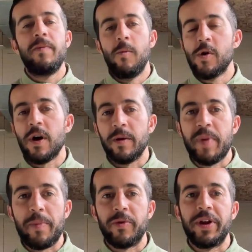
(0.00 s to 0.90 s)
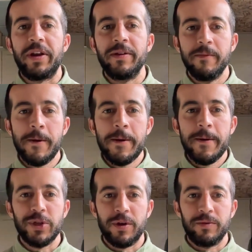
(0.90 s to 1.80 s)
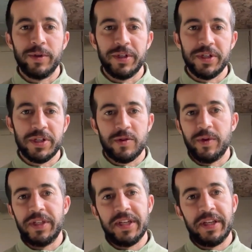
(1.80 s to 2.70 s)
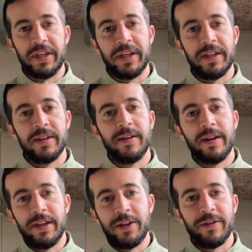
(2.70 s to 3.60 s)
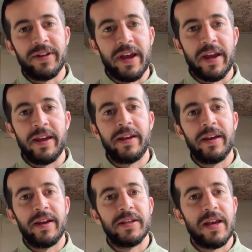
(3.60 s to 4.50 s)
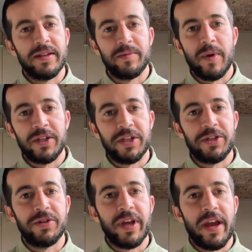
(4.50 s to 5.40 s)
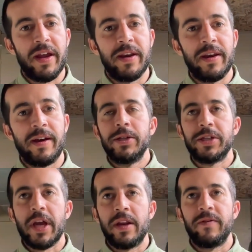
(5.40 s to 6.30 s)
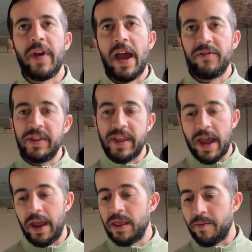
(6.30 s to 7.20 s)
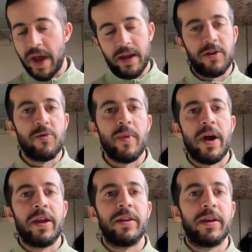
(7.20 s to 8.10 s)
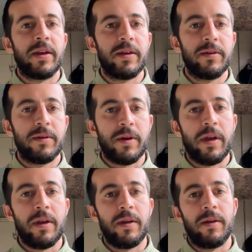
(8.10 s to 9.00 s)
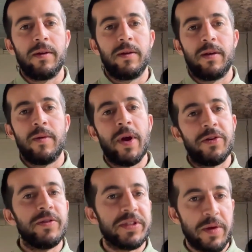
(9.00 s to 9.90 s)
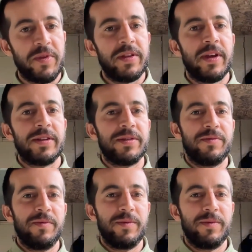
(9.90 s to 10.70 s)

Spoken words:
We'll call it peppering. So really just squeezing into your day as much as you can, just kind of having that in the back of your mind, like, okay, am I doing something that's,